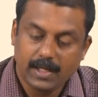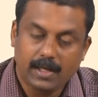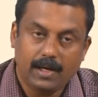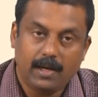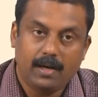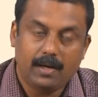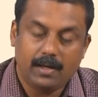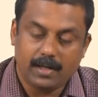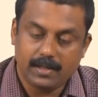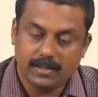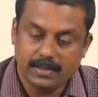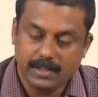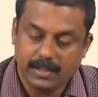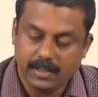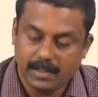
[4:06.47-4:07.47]
uh, or
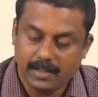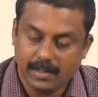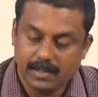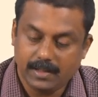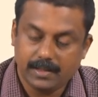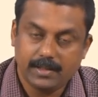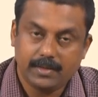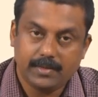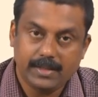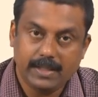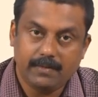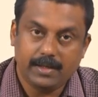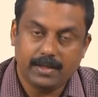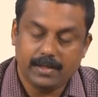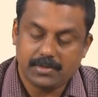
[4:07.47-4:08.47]
the uh,
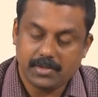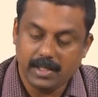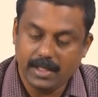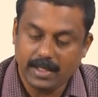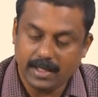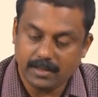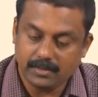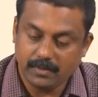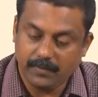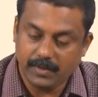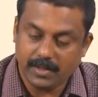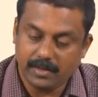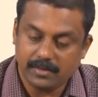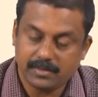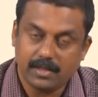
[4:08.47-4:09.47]
even uh, shielding gas if
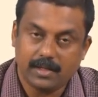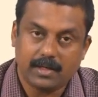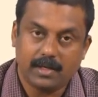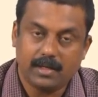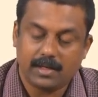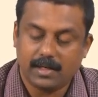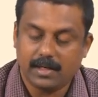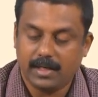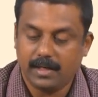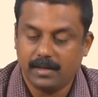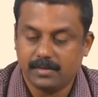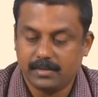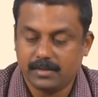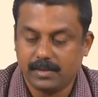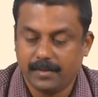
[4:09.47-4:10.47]
it con
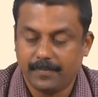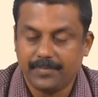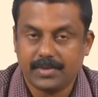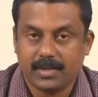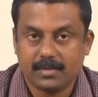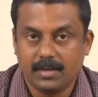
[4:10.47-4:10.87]
contains um,